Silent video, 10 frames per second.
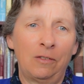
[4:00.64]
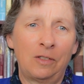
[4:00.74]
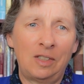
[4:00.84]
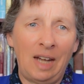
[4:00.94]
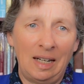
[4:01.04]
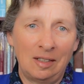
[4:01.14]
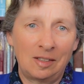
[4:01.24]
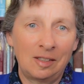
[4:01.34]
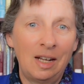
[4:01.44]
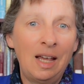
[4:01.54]
of
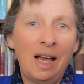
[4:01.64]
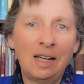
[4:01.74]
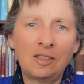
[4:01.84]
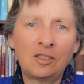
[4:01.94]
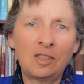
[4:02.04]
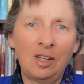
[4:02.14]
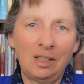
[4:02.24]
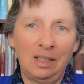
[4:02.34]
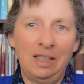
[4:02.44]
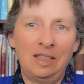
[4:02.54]
sense, and it
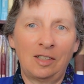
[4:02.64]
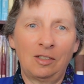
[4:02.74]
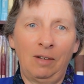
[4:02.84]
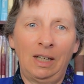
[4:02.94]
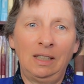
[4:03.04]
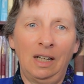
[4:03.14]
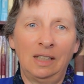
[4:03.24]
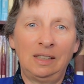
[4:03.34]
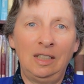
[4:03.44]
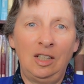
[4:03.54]
certainly doesn't
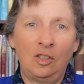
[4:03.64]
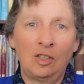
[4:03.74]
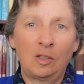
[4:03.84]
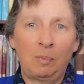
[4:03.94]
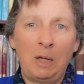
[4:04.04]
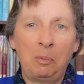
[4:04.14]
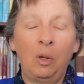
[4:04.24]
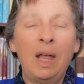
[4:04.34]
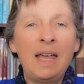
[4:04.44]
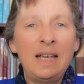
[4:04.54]
recognise Indigenous
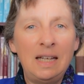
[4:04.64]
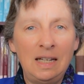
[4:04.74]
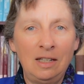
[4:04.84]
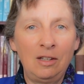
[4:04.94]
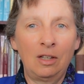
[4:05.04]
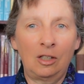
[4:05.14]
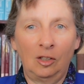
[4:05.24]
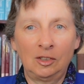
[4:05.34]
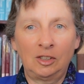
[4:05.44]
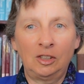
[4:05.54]
people in the
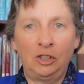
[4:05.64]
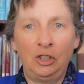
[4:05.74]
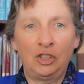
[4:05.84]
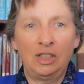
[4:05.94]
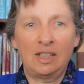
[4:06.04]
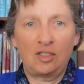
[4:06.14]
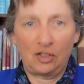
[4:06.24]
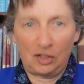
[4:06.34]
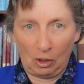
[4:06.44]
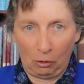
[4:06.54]
Constitution
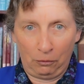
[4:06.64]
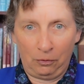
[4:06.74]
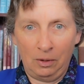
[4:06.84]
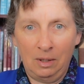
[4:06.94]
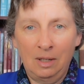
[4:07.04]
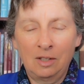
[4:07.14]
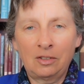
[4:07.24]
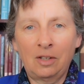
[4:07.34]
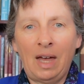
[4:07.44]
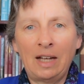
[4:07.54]
itself.
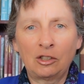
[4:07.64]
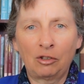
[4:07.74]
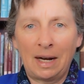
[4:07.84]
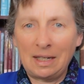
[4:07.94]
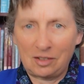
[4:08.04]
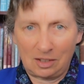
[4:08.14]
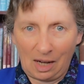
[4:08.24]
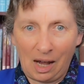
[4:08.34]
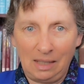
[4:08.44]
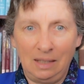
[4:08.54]
So that great
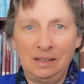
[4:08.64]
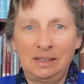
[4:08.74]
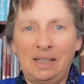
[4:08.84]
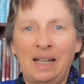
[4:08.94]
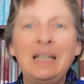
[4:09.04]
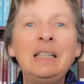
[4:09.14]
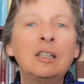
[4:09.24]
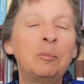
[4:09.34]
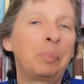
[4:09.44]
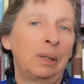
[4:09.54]
silence, that
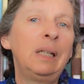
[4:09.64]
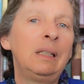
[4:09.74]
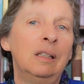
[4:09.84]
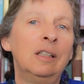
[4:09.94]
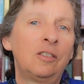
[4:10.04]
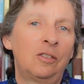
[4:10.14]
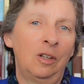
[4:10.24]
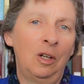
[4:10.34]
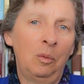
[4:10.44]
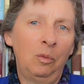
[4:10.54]
incompleteness,
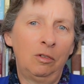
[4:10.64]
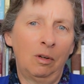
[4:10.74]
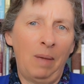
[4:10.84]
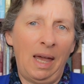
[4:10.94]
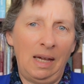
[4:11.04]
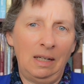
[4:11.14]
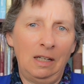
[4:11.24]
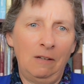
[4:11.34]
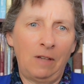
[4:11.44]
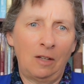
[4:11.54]
would remain
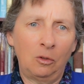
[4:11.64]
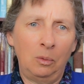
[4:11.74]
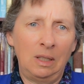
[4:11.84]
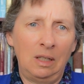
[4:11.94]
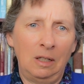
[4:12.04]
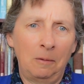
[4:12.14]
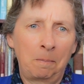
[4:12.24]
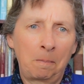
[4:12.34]
if that's all we did.